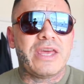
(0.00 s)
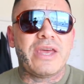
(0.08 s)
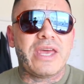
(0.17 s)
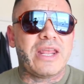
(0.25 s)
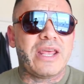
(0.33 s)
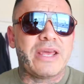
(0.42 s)

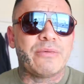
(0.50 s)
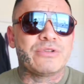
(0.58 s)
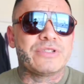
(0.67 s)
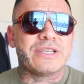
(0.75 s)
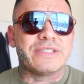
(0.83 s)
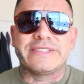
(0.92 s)
it
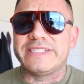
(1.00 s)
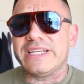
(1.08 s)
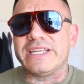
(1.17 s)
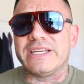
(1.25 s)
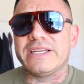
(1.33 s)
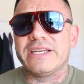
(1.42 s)
was a
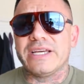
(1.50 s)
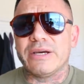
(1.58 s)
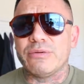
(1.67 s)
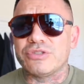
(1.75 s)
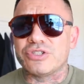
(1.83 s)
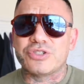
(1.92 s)
city.
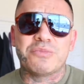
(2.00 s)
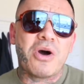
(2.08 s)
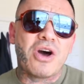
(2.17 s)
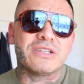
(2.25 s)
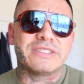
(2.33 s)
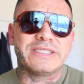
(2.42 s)
It was a
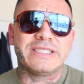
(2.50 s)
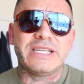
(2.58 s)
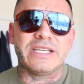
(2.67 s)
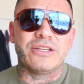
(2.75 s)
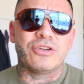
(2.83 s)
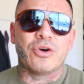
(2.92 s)
small
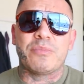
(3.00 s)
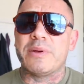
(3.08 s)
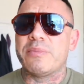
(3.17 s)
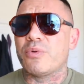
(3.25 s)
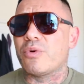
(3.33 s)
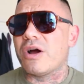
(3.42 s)
city. You know,
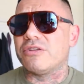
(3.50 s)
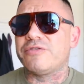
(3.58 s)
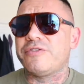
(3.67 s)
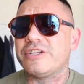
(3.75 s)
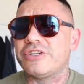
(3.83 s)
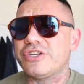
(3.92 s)
people were out
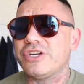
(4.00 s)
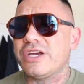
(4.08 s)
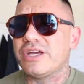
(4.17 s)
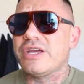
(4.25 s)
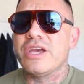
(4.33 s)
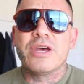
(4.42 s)

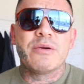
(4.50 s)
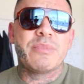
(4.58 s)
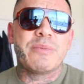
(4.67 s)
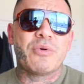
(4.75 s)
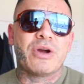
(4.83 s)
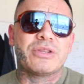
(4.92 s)
fishing,
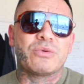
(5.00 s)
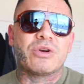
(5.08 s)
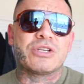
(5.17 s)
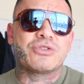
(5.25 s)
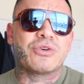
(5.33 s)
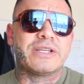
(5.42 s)
people were at the
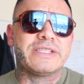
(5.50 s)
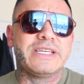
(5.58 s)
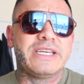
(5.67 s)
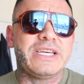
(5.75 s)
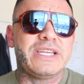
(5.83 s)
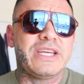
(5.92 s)
restaurants
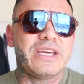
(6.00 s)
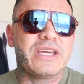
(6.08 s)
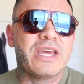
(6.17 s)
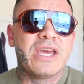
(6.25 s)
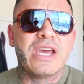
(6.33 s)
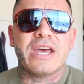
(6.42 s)

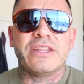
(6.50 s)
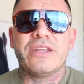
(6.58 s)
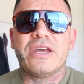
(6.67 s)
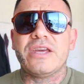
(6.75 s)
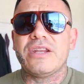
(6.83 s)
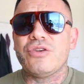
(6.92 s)
eating.
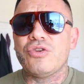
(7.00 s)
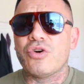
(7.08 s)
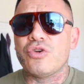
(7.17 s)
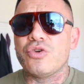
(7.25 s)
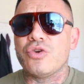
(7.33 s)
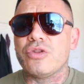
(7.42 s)
And you
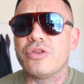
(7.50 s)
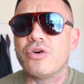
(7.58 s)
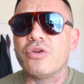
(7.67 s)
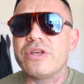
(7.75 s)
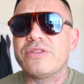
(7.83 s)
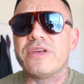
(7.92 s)
know, the
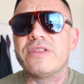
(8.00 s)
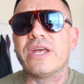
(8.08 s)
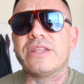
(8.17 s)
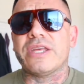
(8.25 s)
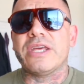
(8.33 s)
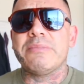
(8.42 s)
only thing
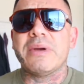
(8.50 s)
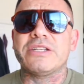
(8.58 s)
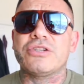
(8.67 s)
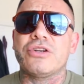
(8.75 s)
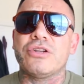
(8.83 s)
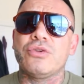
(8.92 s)
that the
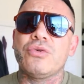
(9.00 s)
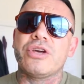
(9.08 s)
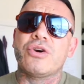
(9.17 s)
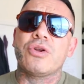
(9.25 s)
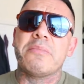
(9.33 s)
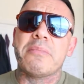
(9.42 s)
inmates couldn't do,
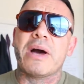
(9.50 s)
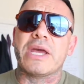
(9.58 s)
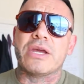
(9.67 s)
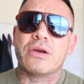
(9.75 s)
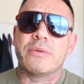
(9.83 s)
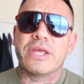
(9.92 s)
they couldn't
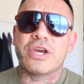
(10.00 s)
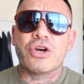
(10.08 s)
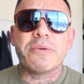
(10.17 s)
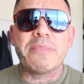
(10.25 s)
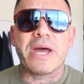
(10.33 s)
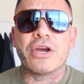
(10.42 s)

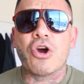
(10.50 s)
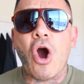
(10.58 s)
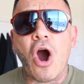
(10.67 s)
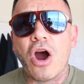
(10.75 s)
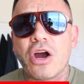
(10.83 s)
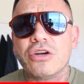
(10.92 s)
buy
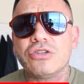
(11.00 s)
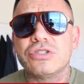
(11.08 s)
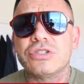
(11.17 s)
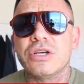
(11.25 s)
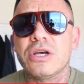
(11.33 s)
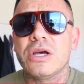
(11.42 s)

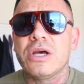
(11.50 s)
cars,